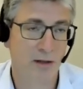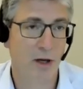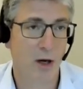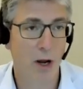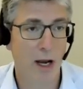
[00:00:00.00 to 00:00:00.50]

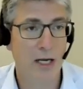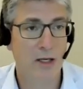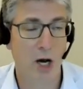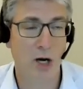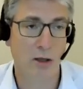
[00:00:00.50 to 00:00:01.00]
So
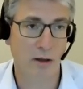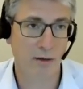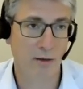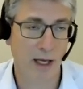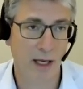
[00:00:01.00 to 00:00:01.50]
in total,
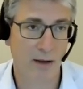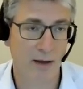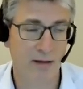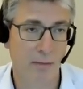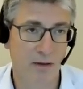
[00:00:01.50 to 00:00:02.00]
the, the,
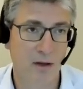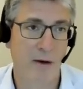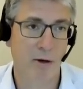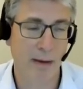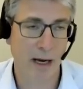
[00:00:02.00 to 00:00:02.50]
these numbers
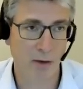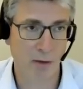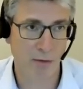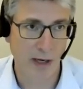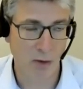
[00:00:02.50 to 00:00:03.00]
cover about
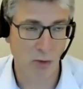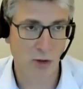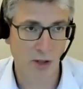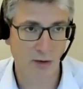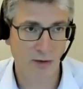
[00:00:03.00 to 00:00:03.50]
three
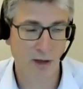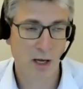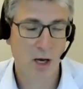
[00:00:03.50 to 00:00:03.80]
quarters